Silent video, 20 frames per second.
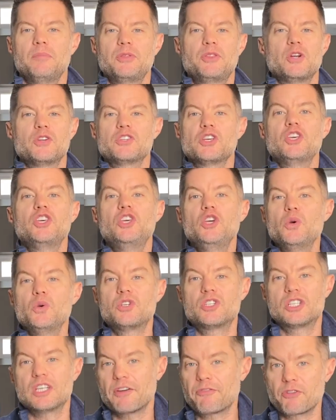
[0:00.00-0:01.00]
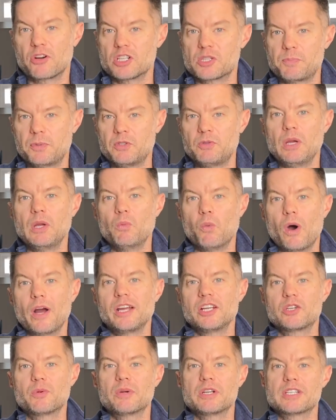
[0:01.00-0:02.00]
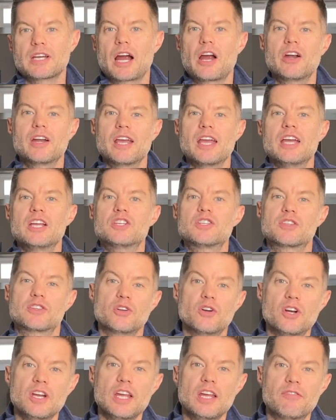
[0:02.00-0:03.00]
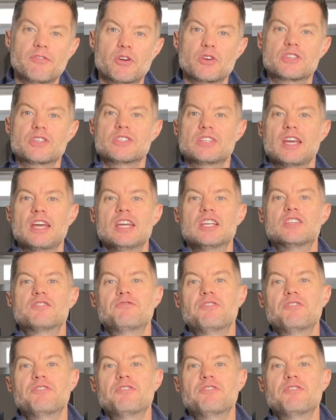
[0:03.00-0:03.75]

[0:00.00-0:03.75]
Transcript: there's a huge difference between wanting to retire at age 30 versus age